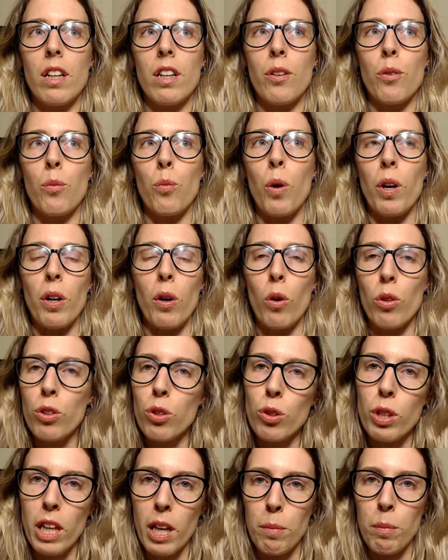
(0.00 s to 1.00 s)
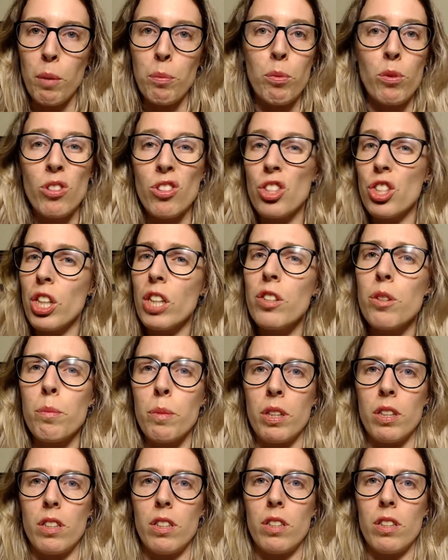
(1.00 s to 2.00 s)
what also came up was
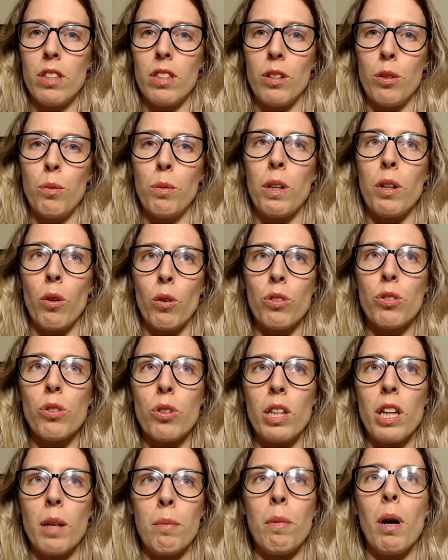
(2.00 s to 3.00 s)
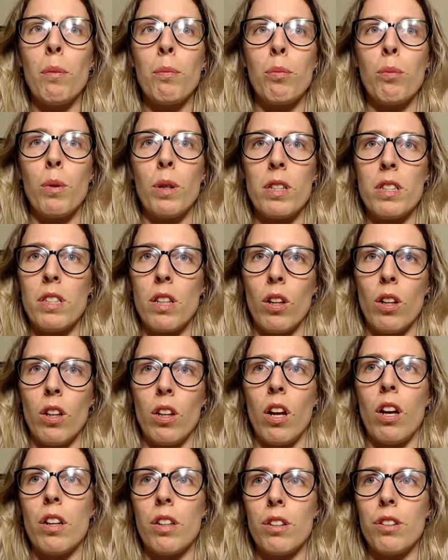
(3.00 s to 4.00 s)
judgment. What also came up was a
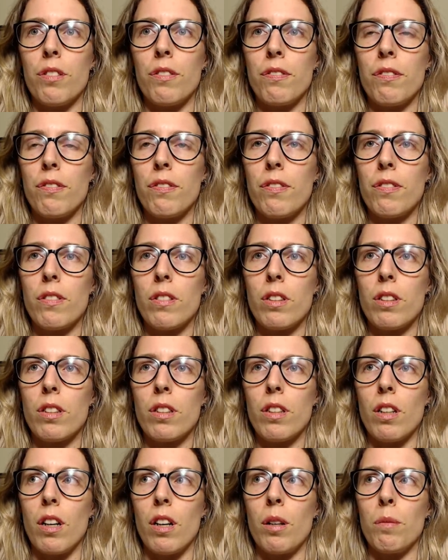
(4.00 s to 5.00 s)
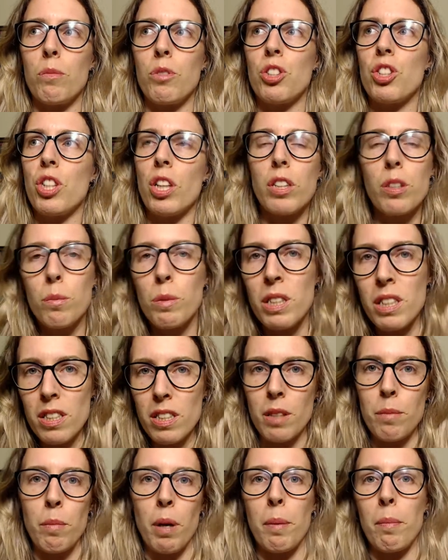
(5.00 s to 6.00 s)
lot of judgments
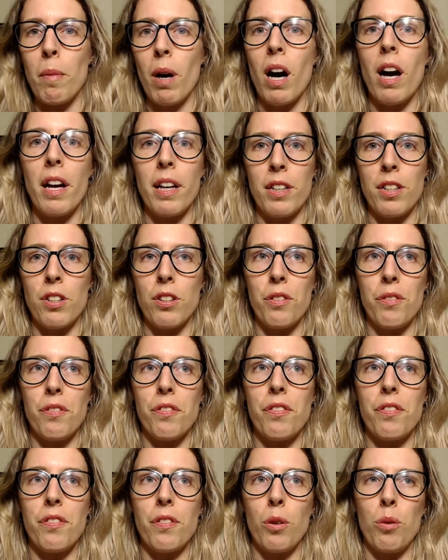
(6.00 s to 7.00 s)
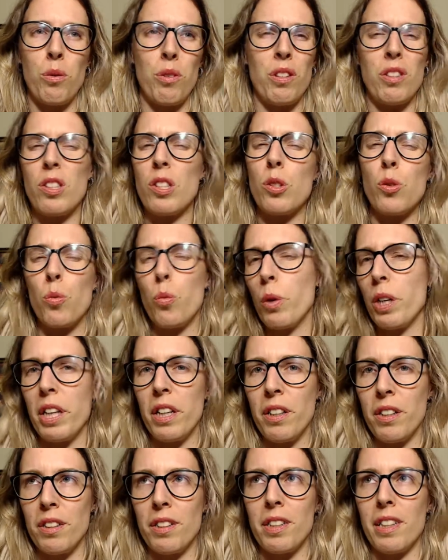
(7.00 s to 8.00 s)
in my mind of, oh, this is
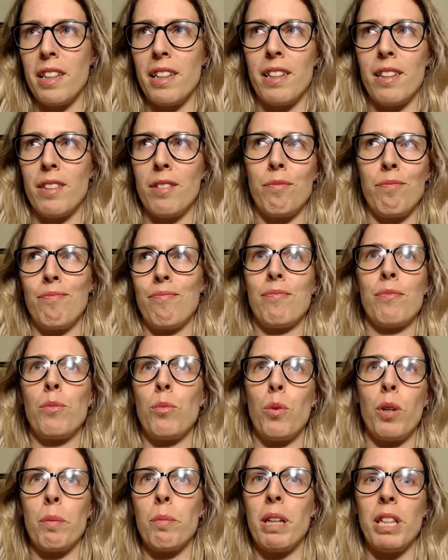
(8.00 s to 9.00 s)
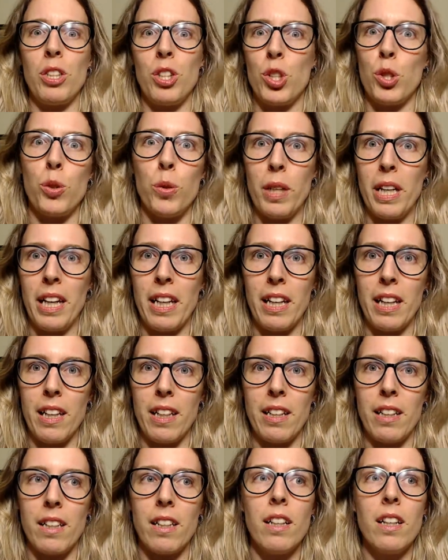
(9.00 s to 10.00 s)
weird, and what am I doing?
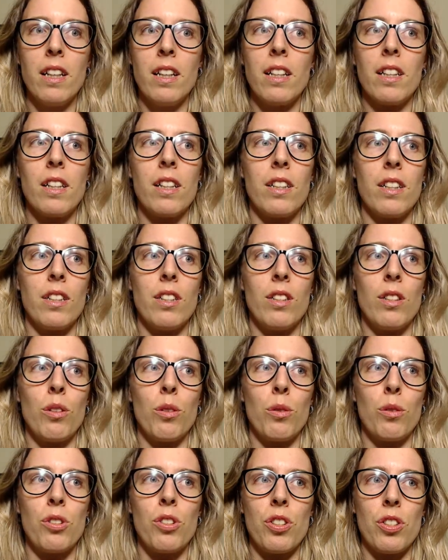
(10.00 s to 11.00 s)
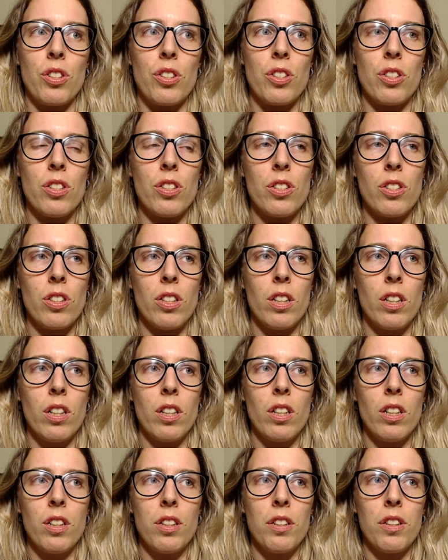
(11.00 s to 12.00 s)
And, just
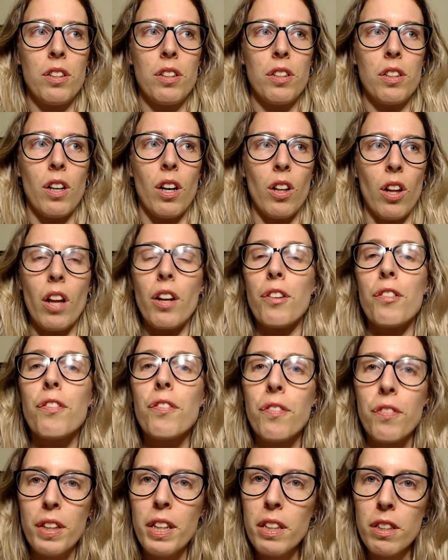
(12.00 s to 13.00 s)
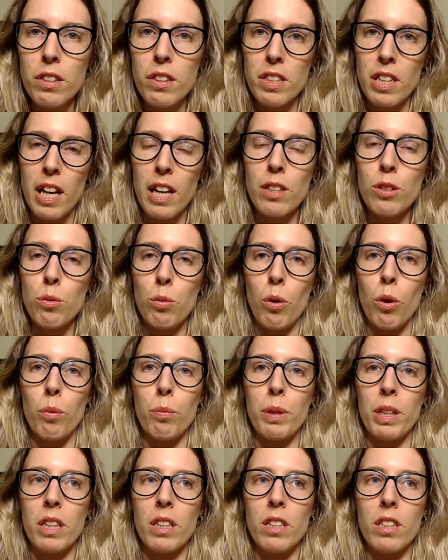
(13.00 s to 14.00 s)
a lot of fears as well,
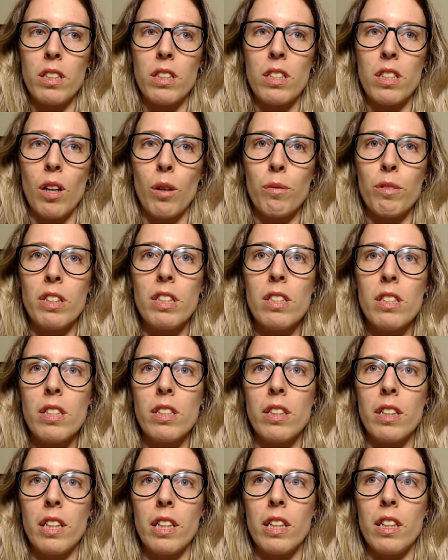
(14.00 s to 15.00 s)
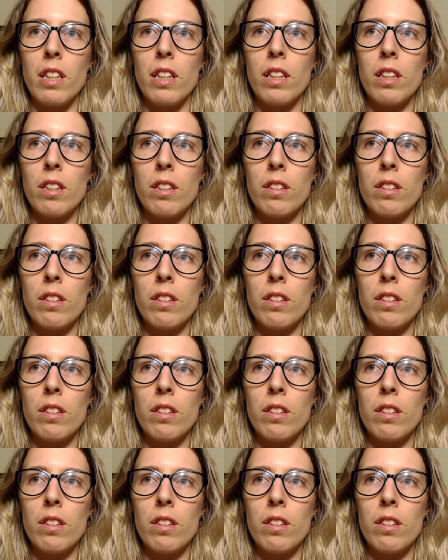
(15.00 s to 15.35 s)
because obviously